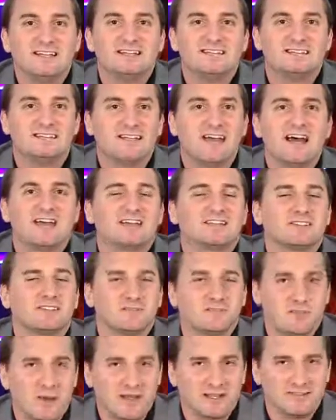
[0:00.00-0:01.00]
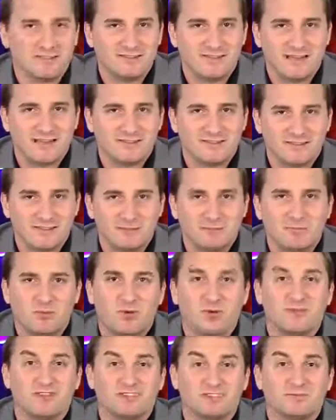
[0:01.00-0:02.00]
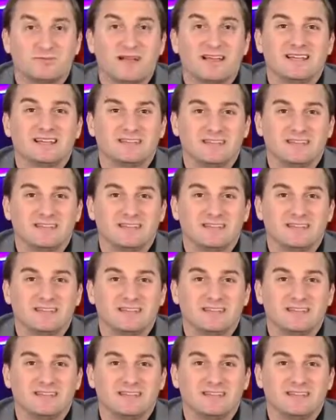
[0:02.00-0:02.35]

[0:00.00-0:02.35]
did not expect that at some point this might